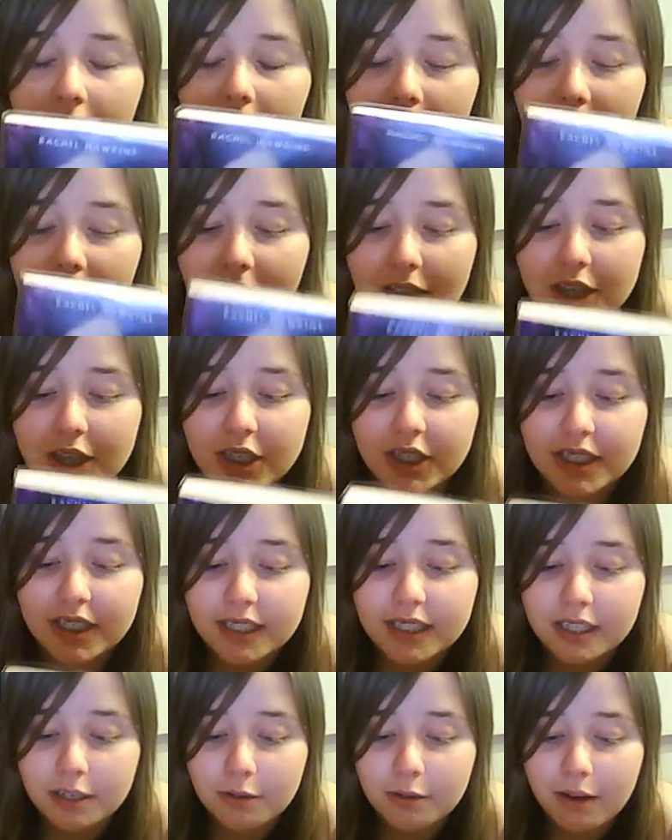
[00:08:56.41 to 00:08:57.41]
I actually
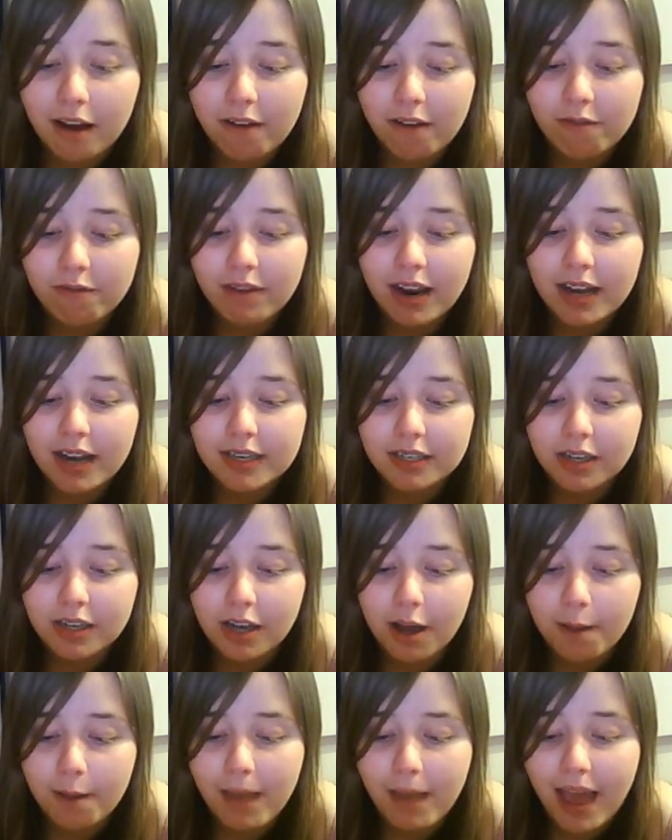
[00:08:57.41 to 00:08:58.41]
still haven't read
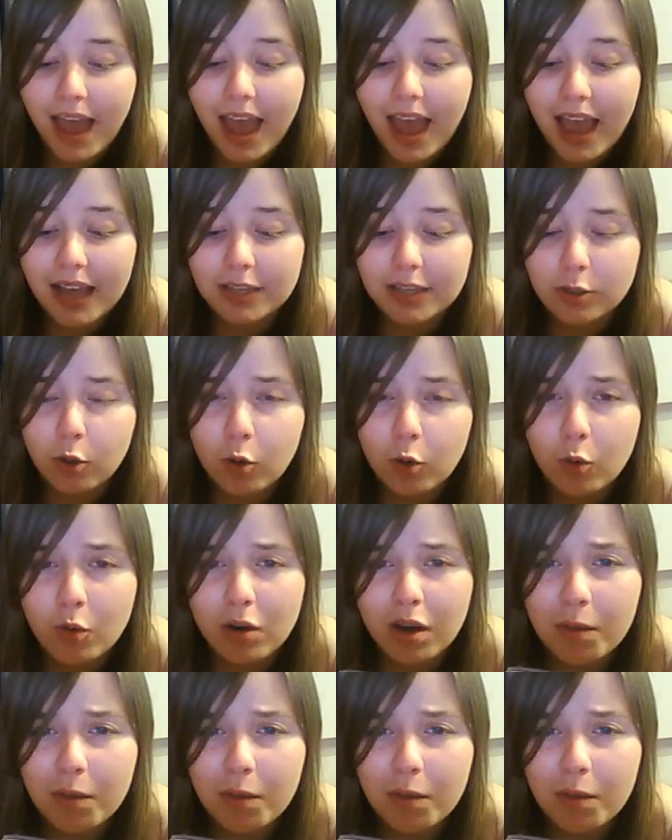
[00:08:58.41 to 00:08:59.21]
Hex Hall,